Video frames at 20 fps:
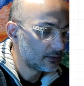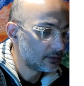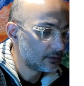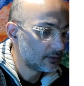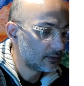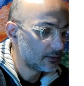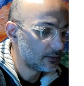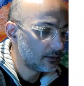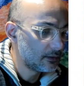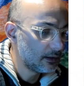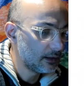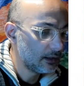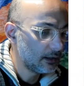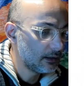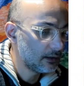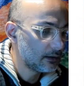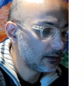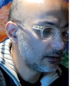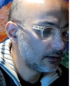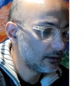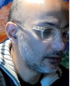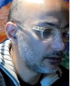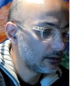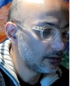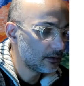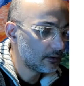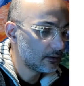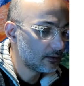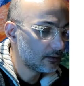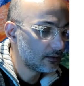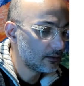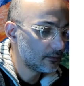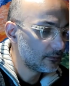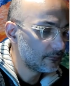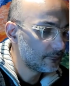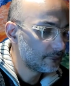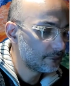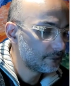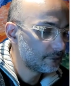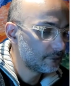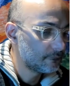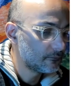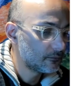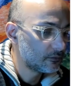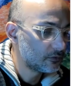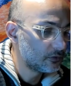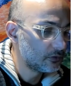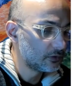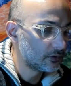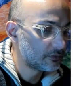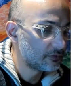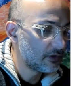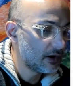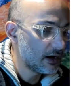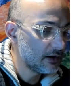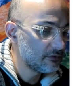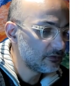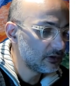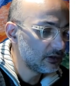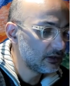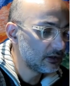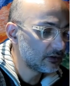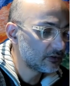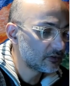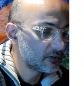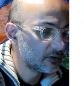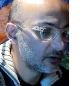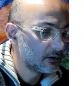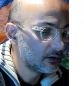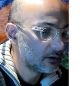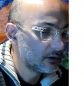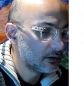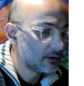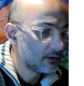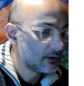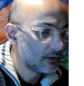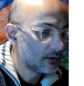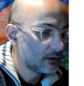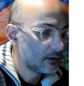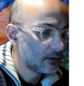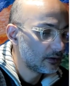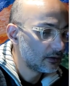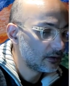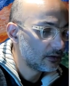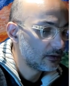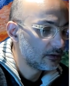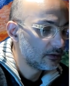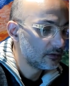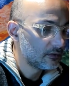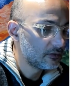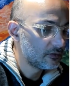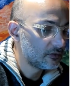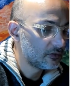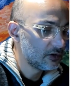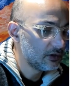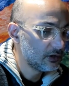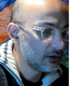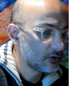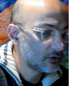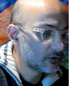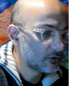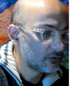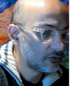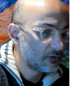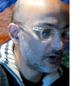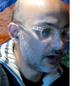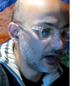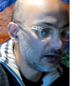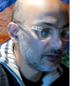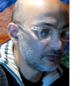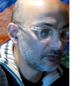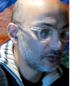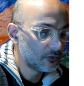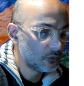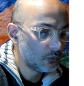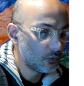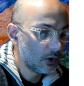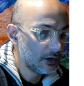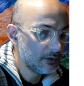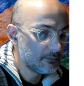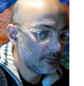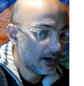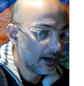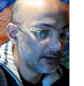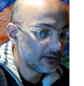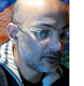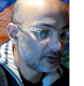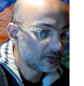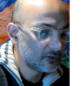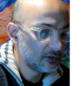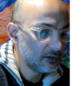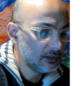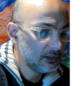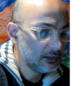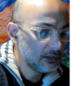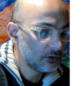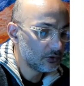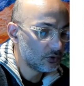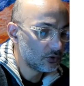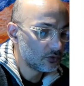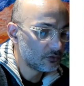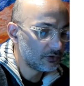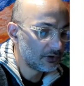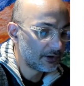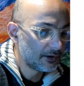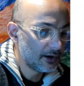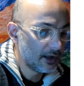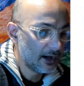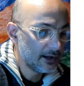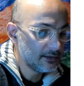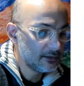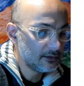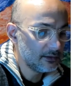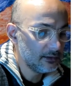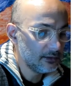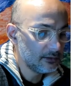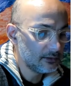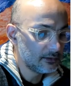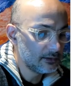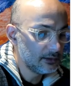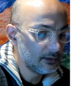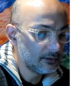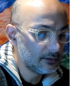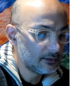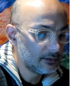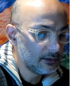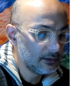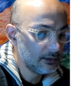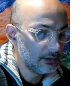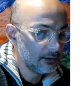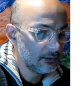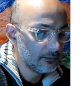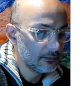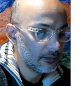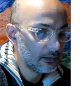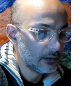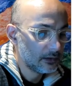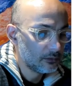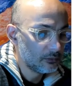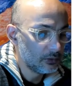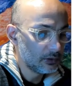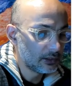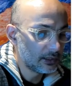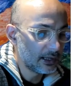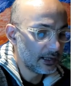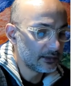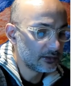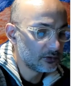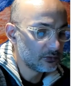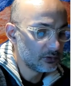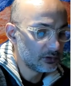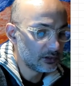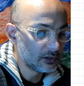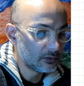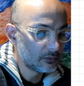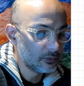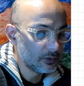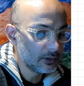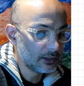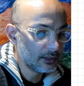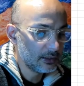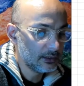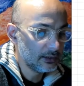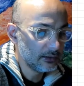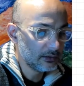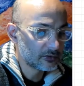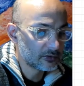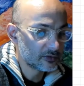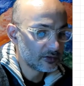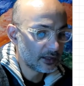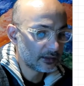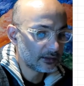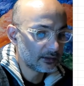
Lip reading: 10 for 5 years, 0 to 5, 1 minus t over 90 dt. We can do it quickly. It's not,